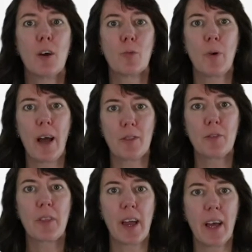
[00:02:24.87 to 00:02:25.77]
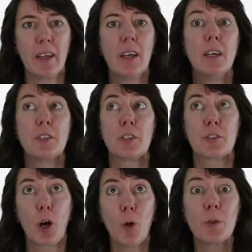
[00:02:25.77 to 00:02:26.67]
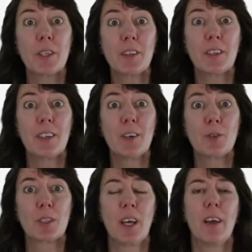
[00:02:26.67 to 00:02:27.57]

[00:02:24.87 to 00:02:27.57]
rather than just holding the note,